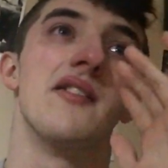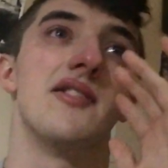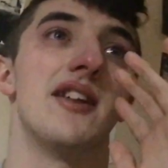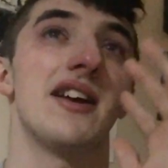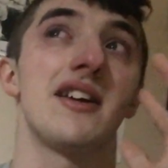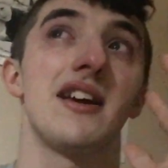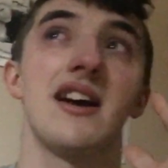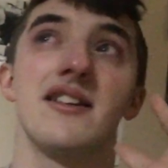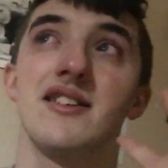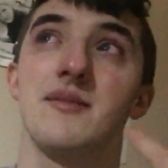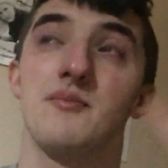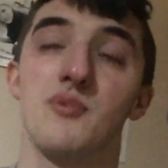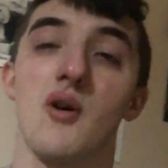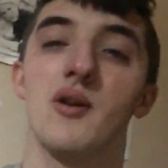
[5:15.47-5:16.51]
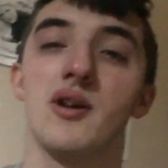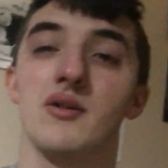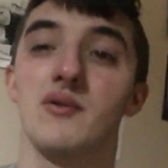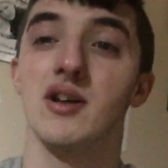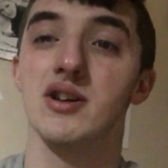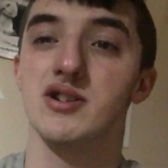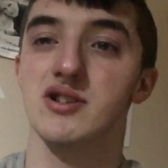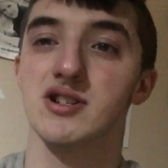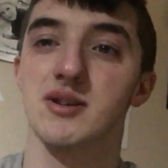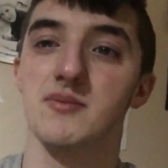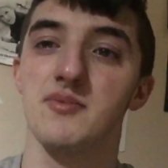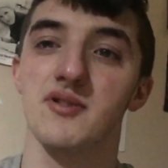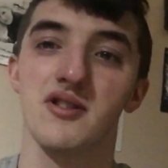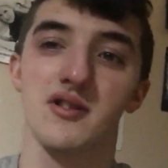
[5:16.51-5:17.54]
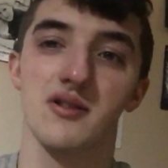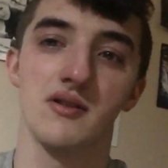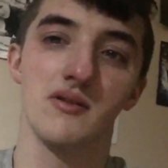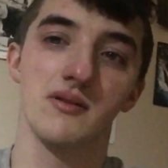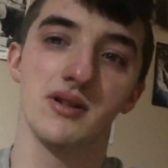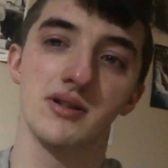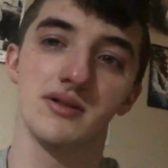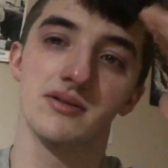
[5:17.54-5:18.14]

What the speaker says: then I see broken relationships too, and